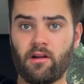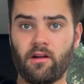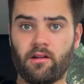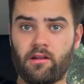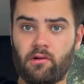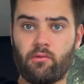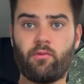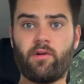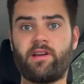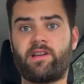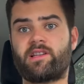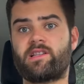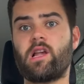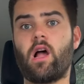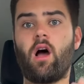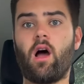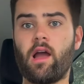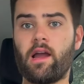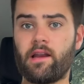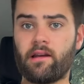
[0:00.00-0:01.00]
that we
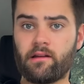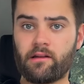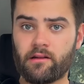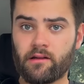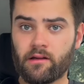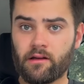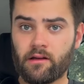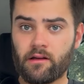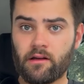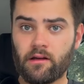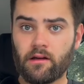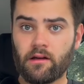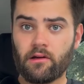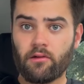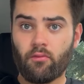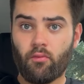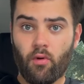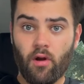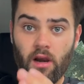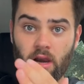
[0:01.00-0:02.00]
signed
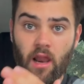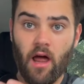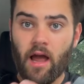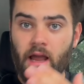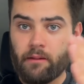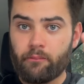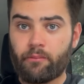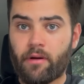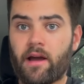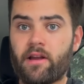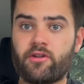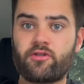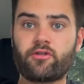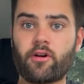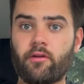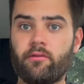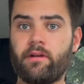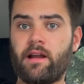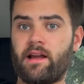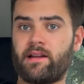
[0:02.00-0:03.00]
were like
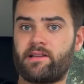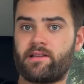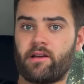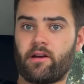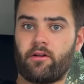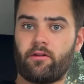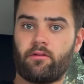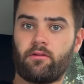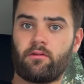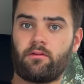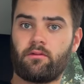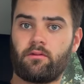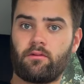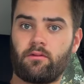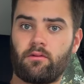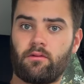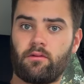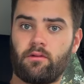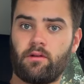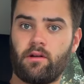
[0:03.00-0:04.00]
Pedro Neto,
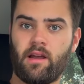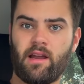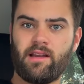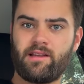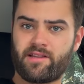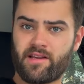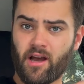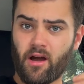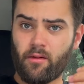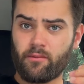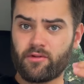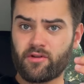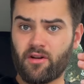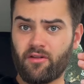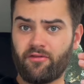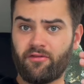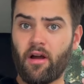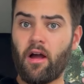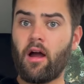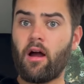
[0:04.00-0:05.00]
in terms
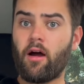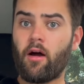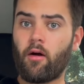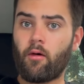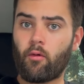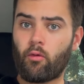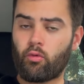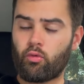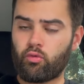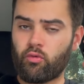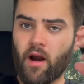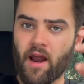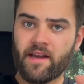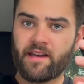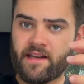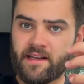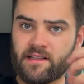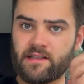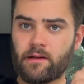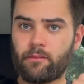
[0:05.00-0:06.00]
of
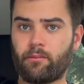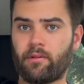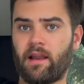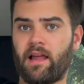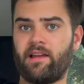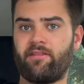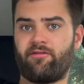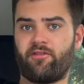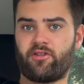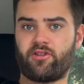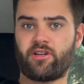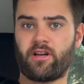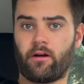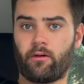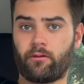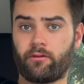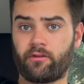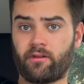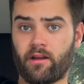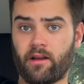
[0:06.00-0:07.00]
ready to play for
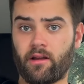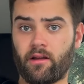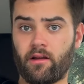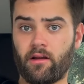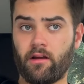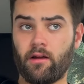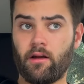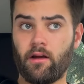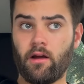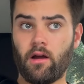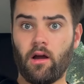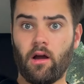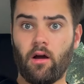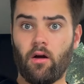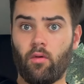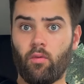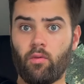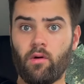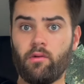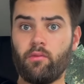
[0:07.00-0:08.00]
Chelsea,
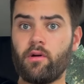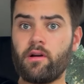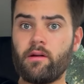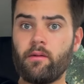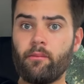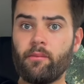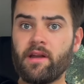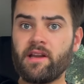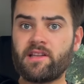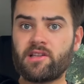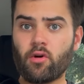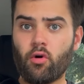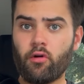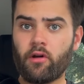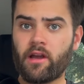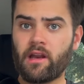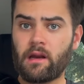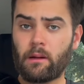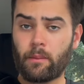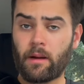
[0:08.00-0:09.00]
we wouldn't be
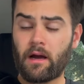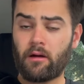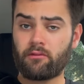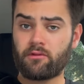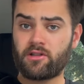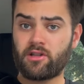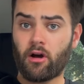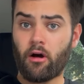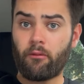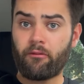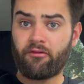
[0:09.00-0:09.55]
talking about top